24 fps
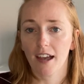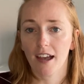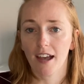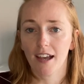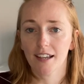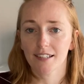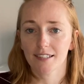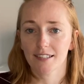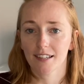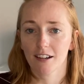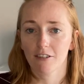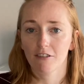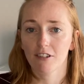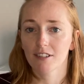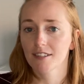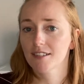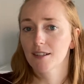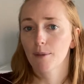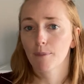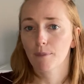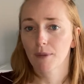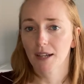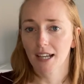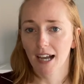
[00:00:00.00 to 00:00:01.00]
as there is
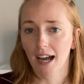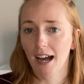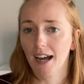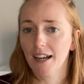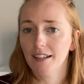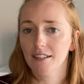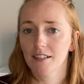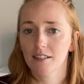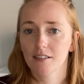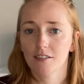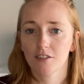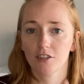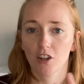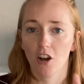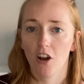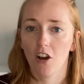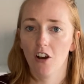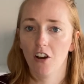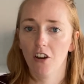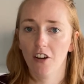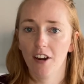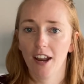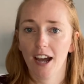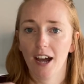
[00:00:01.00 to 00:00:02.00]
some guidance
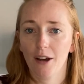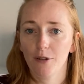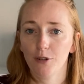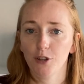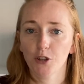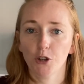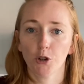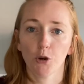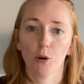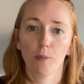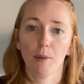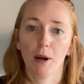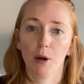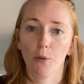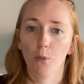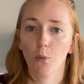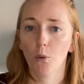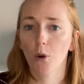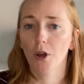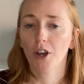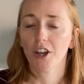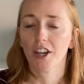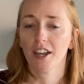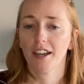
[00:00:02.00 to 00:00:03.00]
on how you go about
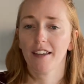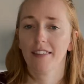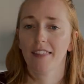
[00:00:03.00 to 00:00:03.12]
working